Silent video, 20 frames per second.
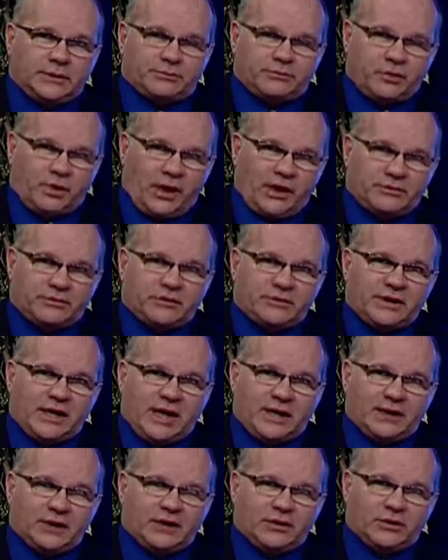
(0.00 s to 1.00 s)
prior to
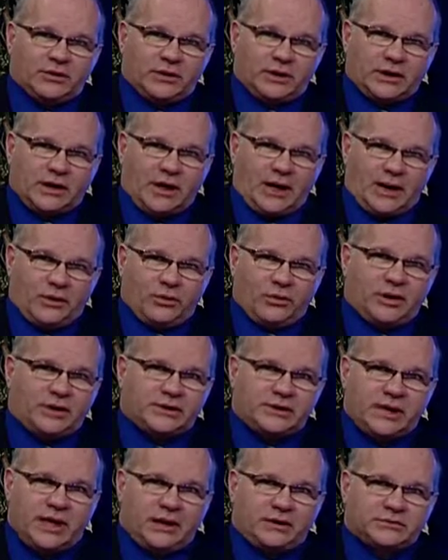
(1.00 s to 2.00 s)
that hearing, I
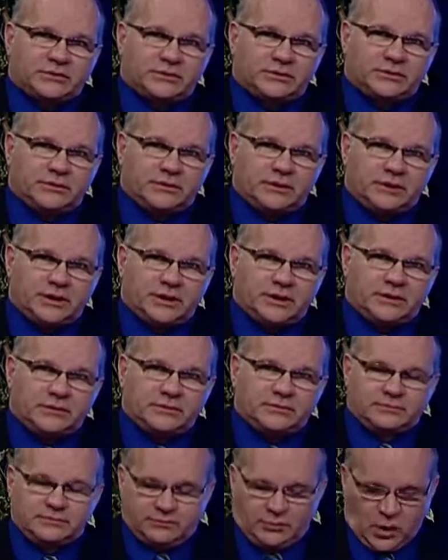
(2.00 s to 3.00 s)
went down to the
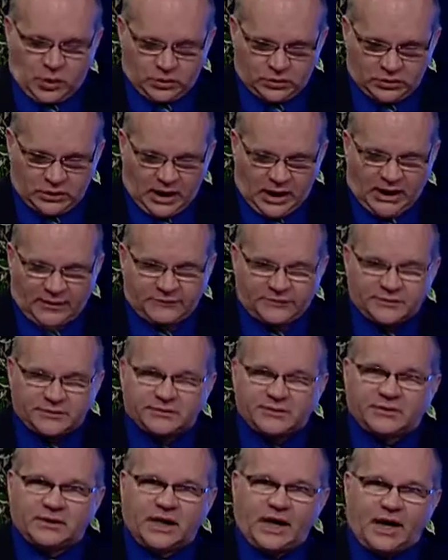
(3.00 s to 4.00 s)
post
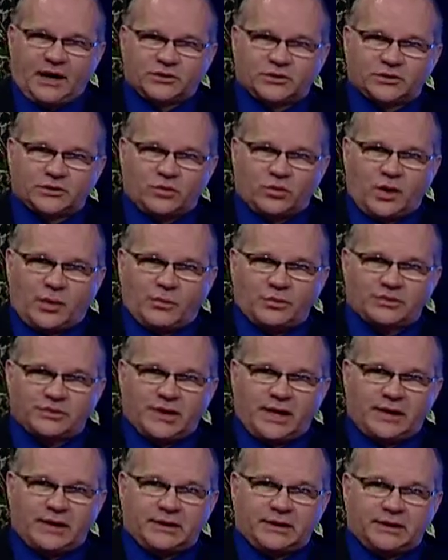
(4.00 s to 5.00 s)
office of the House of
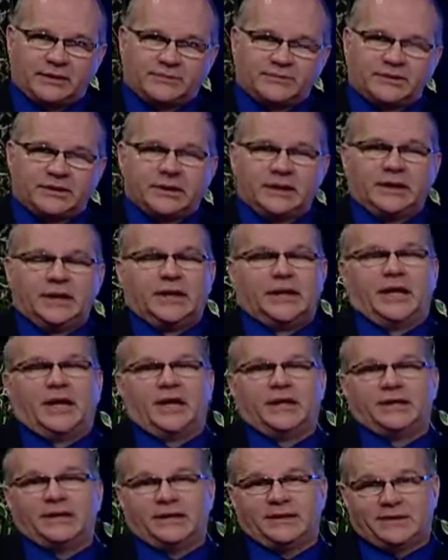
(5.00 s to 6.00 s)
Representatives,
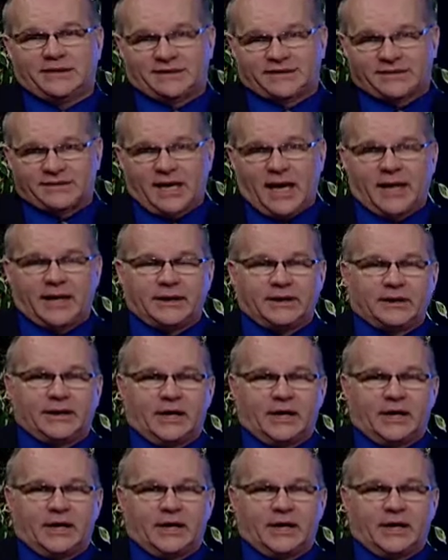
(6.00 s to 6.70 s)
and then the Senate.